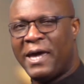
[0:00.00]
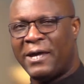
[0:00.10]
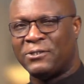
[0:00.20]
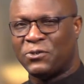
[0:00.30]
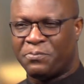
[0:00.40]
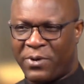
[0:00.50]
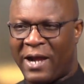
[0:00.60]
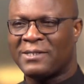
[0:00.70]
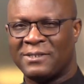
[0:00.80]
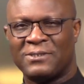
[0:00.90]
and to
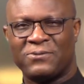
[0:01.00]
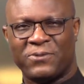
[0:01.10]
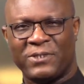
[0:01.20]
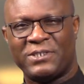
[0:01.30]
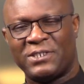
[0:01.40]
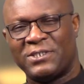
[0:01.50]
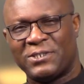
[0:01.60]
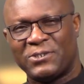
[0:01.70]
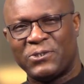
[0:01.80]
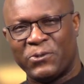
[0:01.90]
practice what
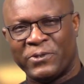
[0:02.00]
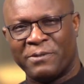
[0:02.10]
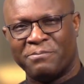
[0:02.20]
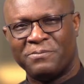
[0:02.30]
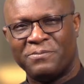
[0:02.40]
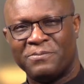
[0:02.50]
Jesus told them.